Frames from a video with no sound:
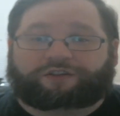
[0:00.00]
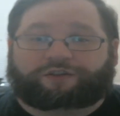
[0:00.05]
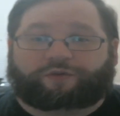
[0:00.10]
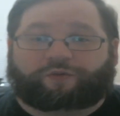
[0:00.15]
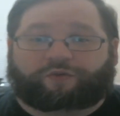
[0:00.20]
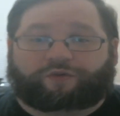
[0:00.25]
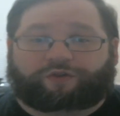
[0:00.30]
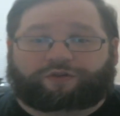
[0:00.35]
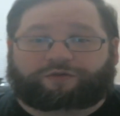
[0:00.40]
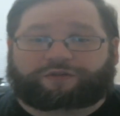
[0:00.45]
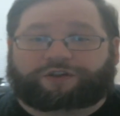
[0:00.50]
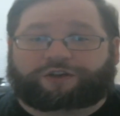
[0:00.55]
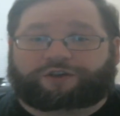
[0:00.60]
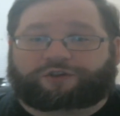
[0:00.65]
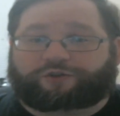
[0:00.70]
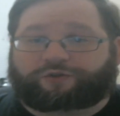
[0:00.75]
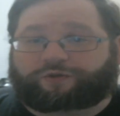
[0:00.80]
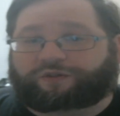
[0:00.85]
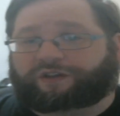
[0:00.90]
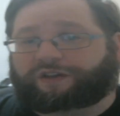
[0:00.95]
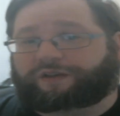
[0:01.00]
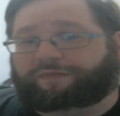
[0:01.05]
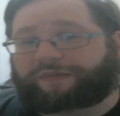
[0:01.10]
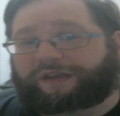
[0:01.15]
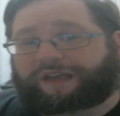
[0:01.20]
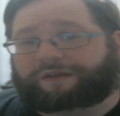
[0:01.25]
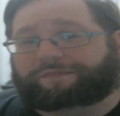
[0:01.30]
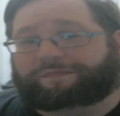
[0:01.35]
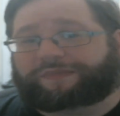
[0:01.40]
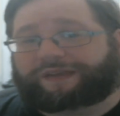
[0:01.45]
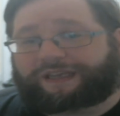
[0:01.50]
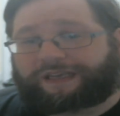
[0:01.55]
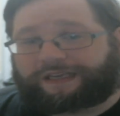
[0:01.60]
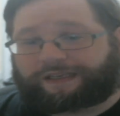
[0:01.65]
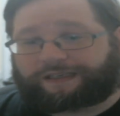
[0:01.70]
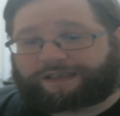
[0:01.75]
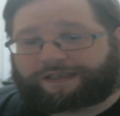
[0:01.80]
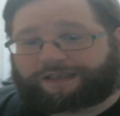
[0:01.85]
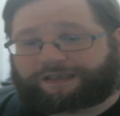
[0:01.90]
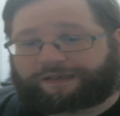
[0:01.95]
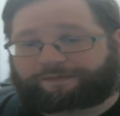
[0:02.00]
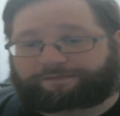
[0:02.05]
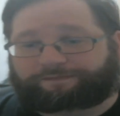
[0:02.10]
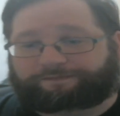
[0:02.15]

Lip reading: the world can truly be at peace.